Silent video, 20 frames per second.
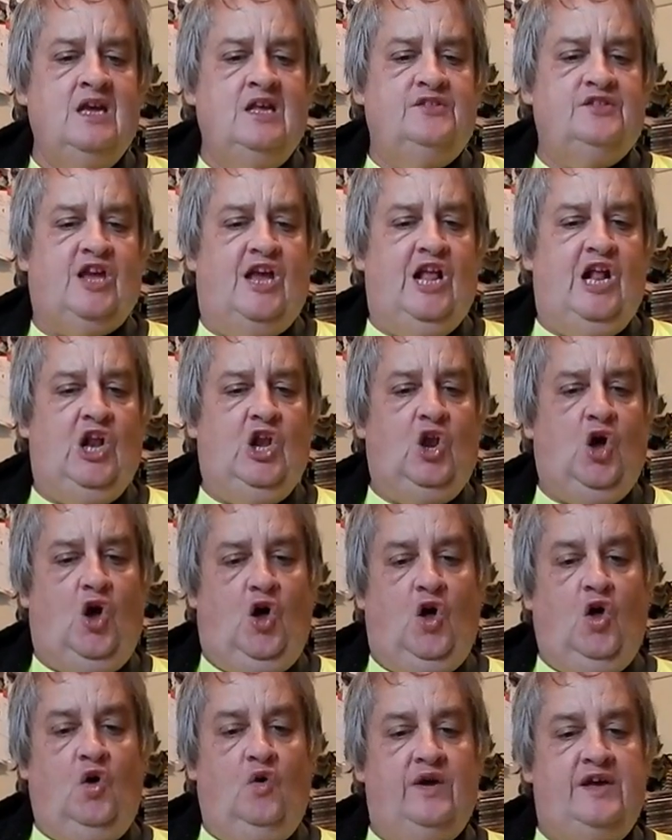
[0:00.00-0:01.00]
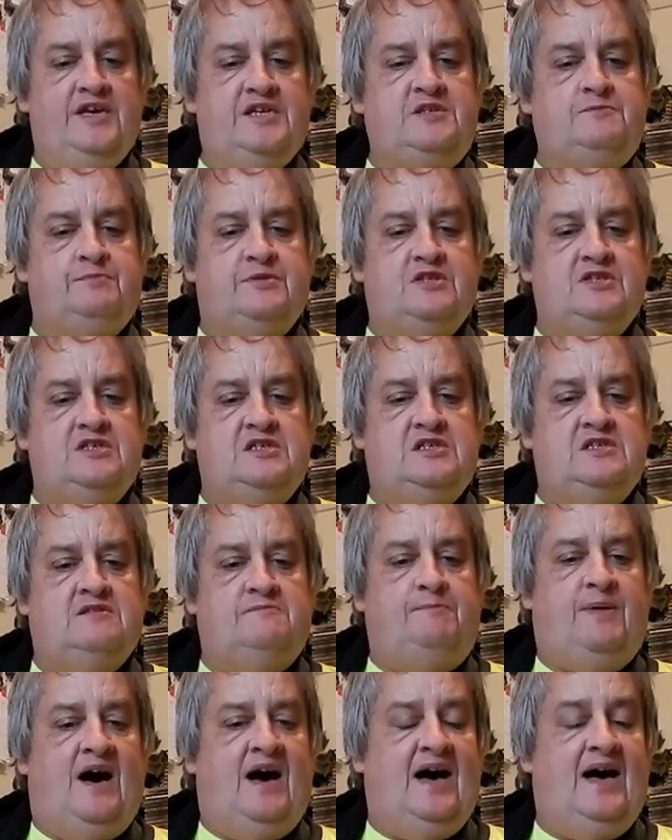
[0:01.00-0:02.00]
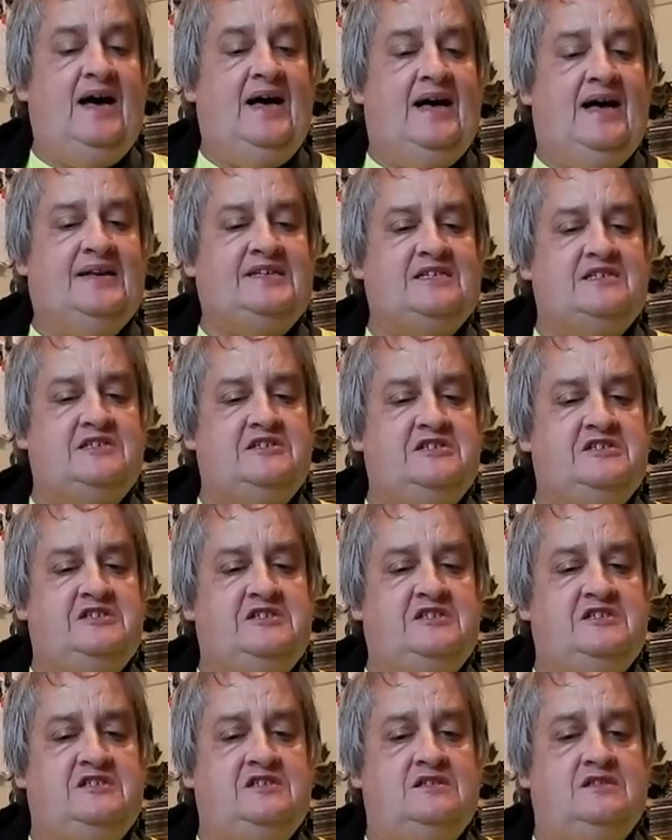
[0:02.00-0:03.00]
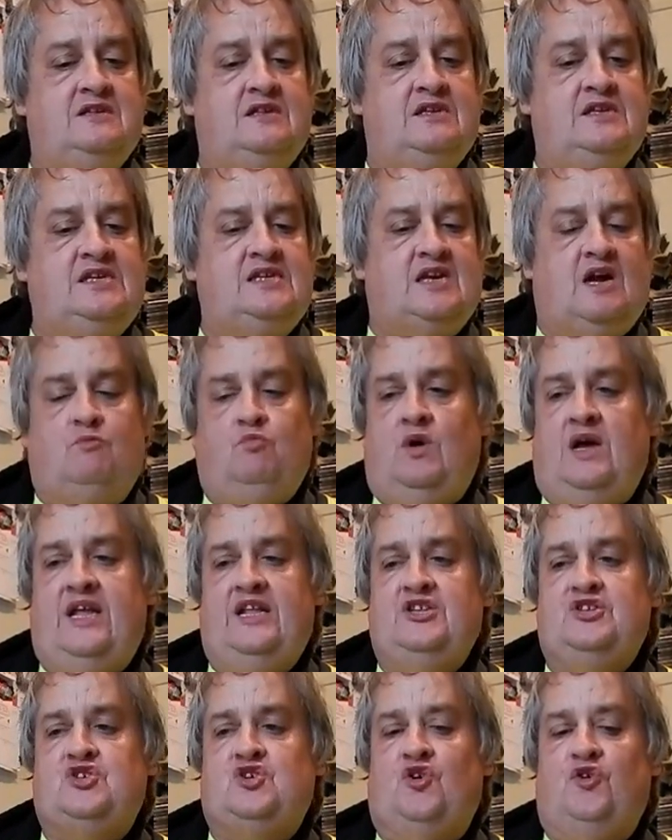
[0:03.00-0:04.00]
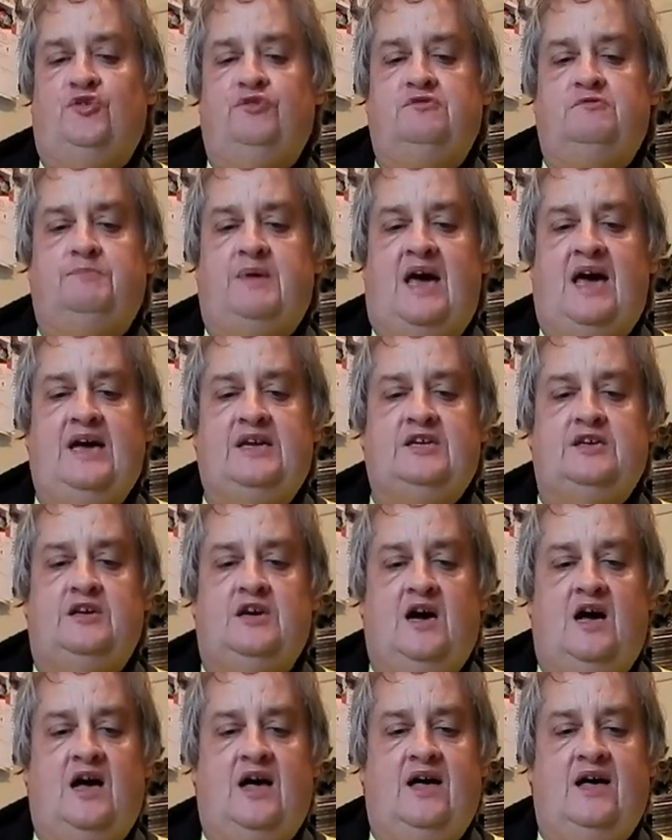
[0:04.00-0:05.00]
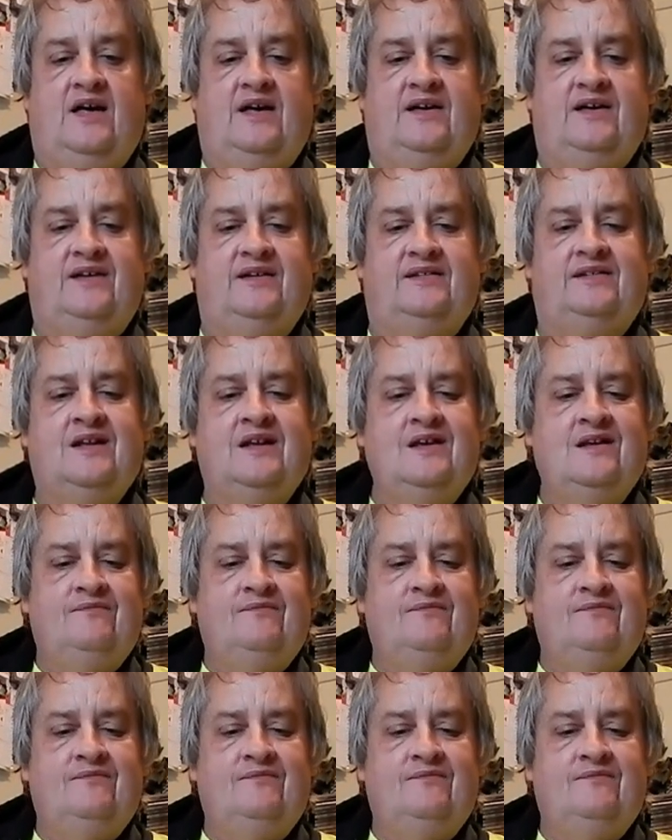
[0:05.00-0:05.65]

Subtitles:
There'll always be a party in someone's old backyard.